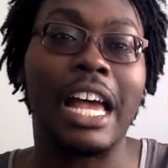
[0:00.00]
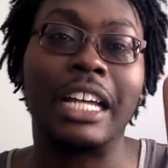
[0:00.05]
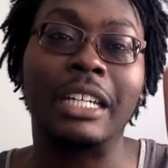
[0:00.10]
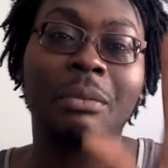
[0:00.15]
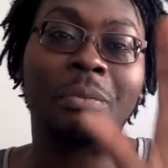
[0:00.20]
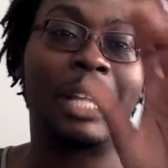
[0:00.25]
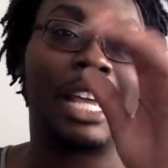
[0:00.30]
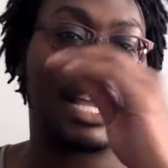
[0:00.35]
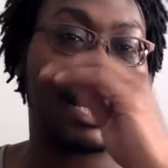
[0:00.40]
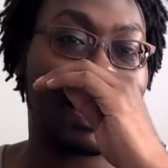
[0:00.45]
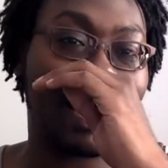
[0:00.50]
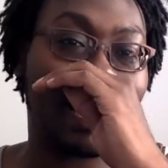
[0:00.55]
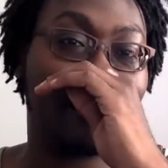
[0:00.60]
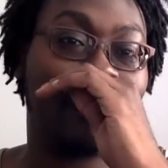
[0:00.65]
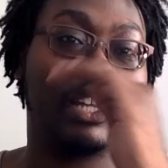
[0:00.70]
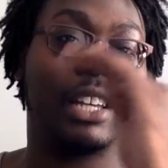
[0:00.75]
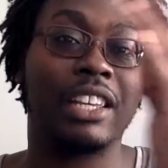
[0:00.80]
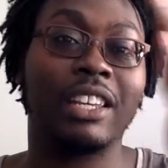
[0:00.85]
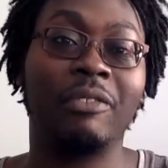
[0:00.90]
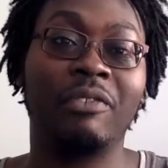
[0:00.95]
I'm like, I
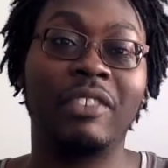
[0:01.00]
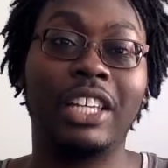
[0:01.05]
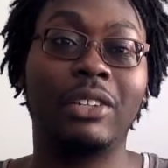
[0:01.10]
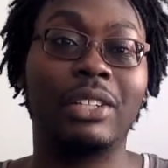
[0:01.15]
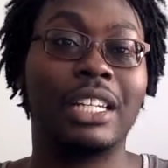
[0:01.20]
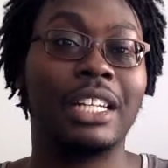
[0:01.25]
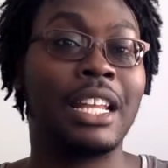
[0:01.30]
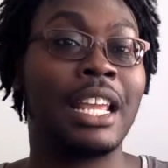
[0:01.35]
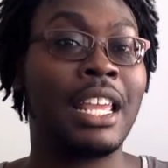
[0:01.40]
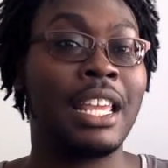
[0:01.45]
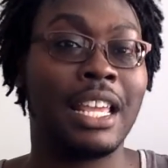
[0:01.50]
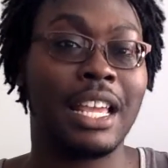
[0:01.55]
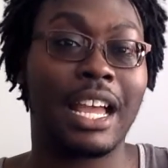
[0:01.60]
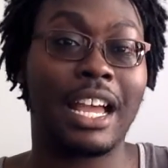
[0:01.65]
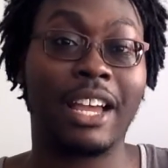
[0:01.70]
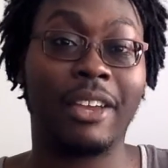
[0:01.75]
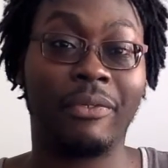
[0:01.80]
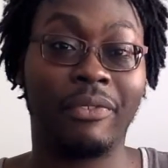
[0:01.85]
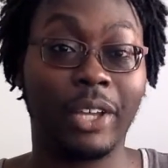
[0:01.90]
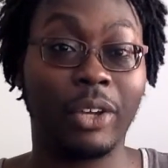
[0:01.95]
fucking felt it.
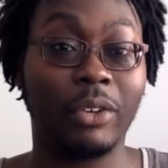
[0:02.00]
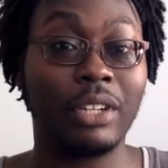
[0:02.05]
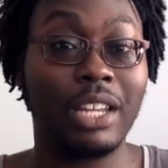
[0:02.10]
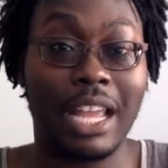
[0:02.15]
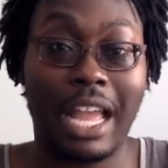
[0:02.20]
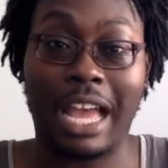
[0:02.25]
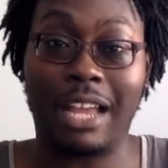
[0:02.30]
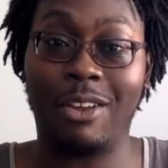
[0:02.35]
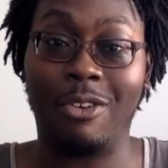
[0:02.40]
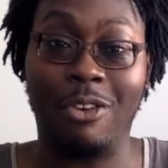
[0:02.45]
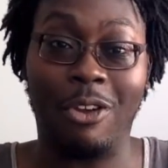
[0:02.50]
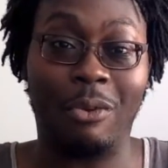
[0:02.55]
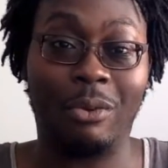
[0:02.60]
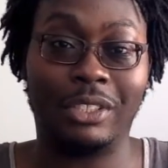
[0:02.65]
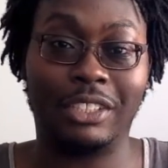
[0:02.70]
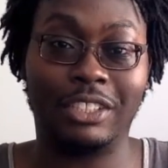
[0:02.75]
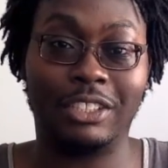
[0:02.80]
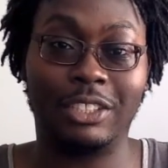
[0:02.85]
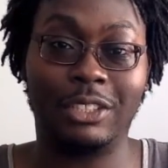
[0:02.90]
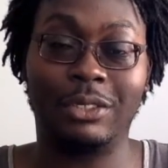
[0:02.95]
I felt it. I don't know
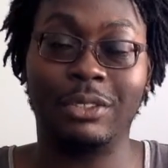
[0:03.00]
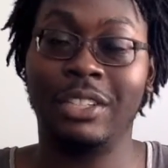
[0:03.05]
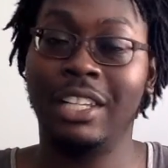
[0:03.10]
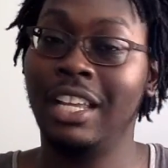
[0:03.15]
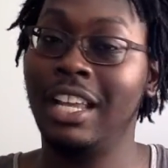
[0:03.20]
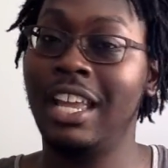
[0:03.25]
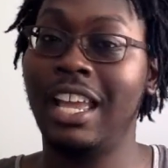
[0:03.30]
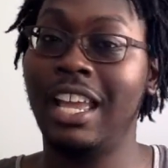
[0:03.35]
what to do.